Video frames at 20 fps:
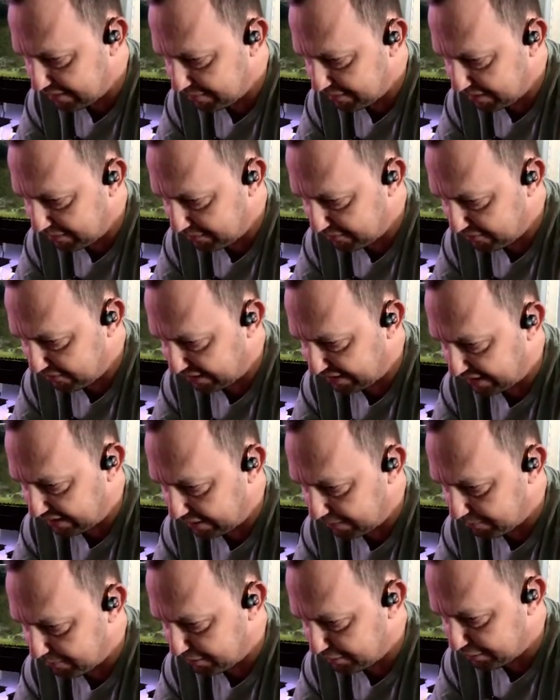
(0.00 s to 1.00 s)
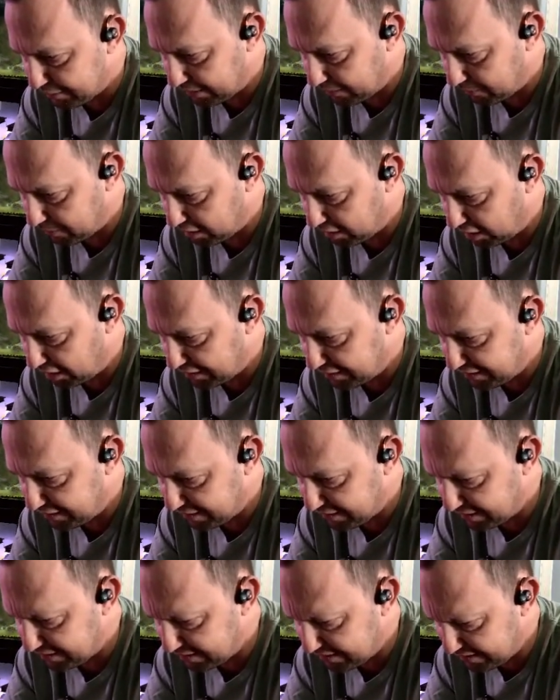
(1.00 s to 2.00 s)
Let me find an image I want on
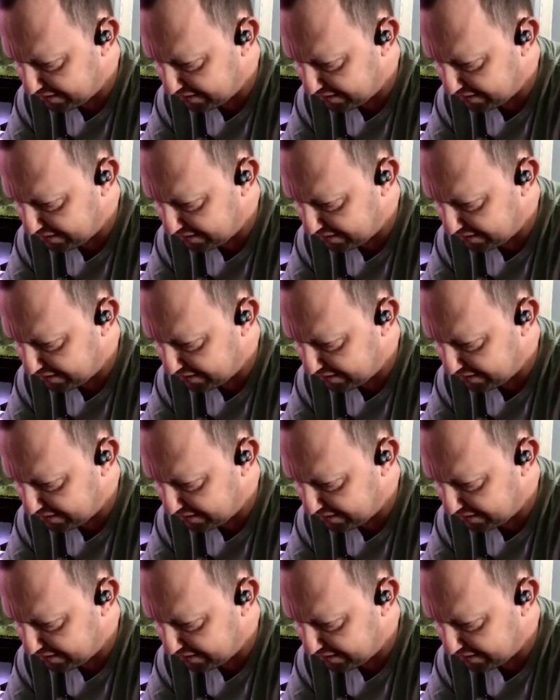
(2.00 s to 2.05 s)
here.